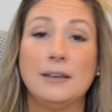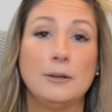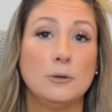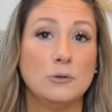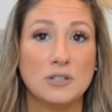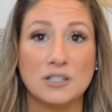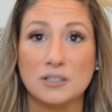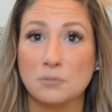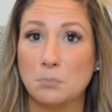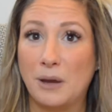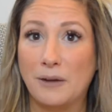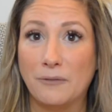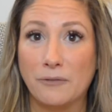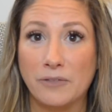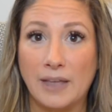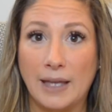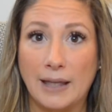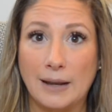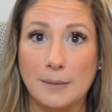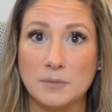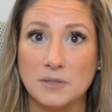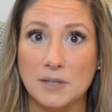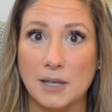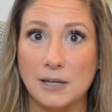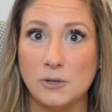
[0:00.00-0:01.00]
you just pay for the
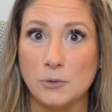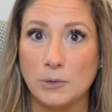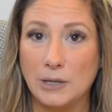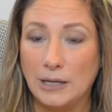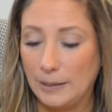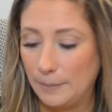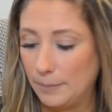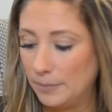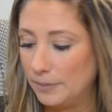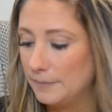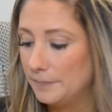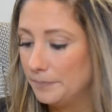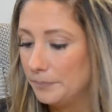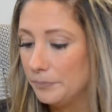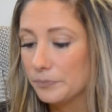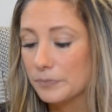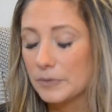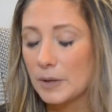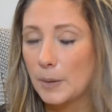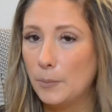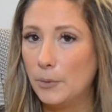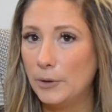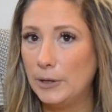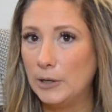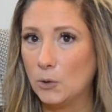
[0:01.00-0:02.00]
items that you keep.
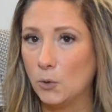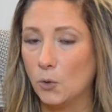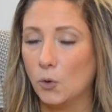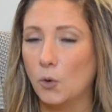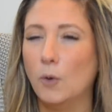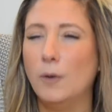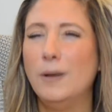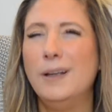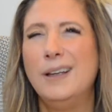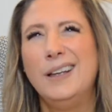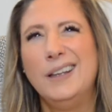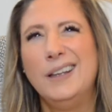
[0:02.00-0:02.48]
Pretty cool.